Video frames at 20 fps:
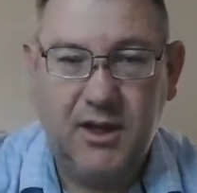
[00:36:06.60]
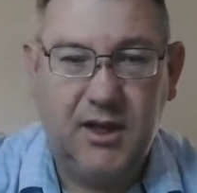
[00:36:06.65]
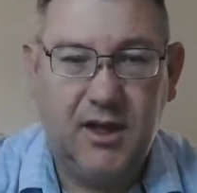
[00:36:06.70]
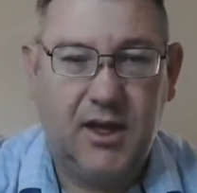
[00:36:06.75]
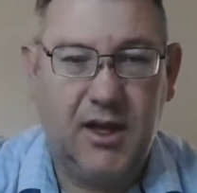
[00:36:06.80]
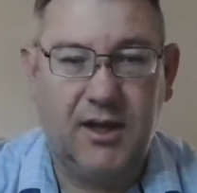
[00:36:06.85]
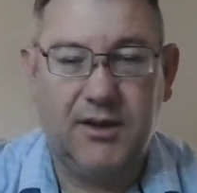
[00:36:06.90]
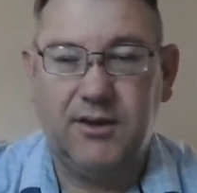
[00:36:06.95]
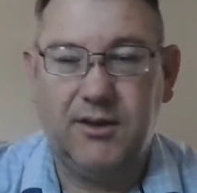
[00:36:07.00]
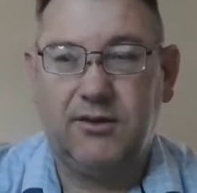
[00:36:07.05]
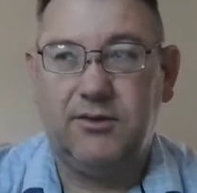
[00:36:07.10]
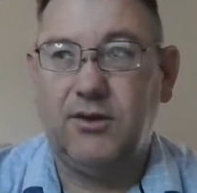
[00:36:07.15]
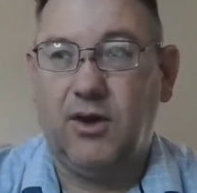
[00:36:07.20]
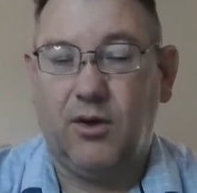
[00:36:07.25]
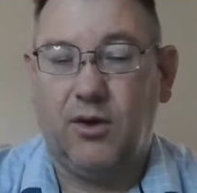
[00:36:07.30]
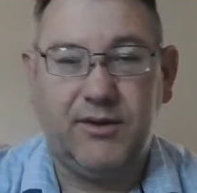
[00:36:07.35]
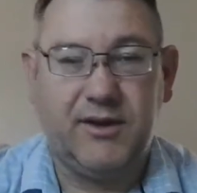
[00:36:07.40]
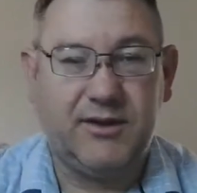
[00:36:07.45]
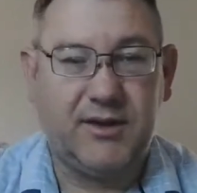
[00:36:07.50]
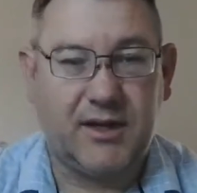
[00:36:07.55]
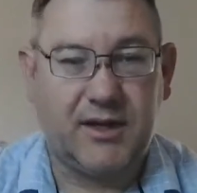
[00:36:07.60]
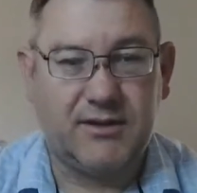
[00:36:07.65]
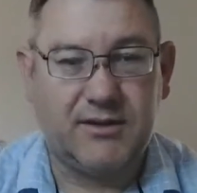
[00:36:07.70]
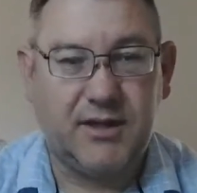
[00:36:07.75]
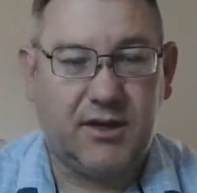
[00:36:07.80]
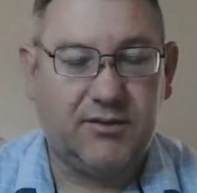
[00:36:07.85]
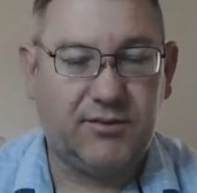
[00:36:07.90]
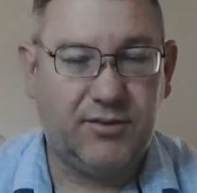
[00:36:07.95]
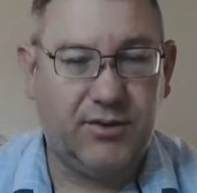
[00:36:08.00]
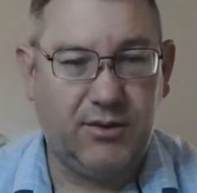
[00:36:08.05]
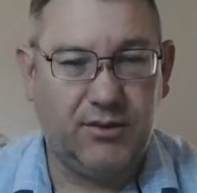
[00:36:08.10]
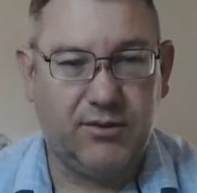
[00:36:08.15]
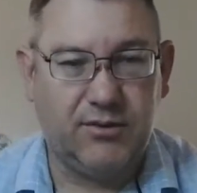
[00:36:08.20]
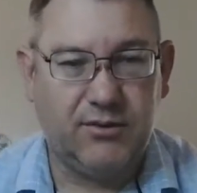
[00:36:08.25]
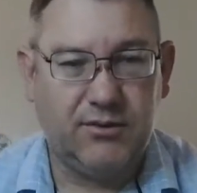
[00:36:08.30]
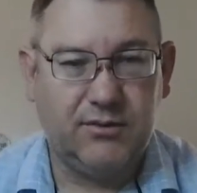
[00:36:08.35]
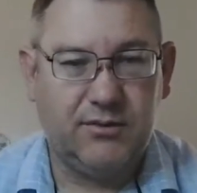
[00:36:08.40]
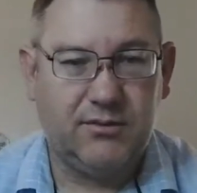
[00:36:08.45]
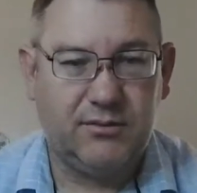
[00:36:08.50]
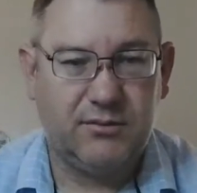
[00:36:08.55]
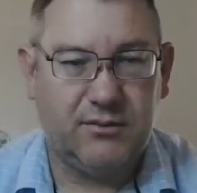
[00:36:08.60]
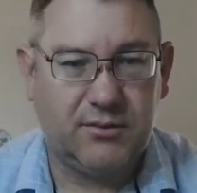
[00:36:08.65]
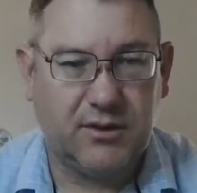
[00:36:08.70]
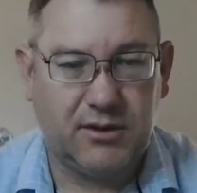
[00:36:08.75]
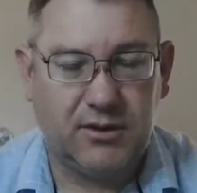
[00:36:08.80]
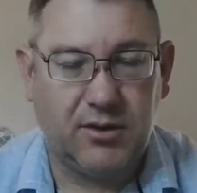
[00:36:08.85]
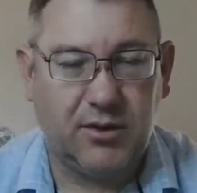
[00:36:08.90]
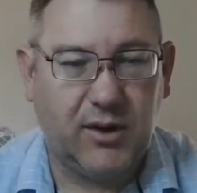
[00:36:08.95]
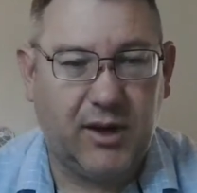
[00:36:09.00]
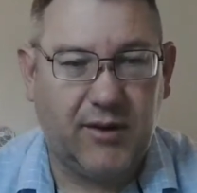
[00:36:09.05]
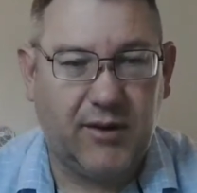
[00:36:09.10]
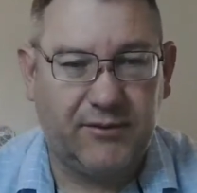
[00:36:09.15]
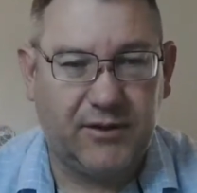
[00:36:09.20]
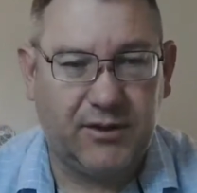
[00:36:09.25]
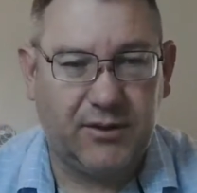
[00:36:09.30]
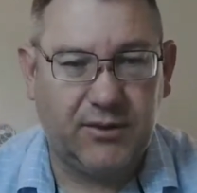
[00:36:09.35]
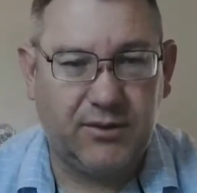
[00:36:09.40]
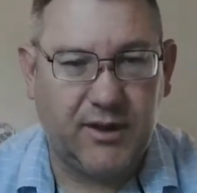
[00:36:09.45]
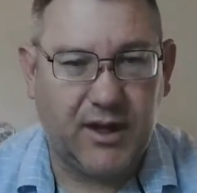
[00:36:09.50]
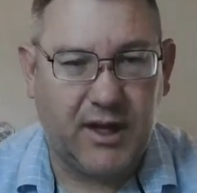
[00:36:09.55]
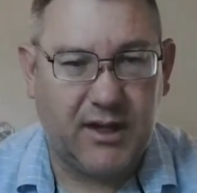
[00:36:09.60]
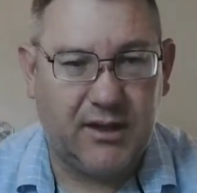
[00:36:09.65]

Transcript: and they'll know that that's not true. That you don't have to do that.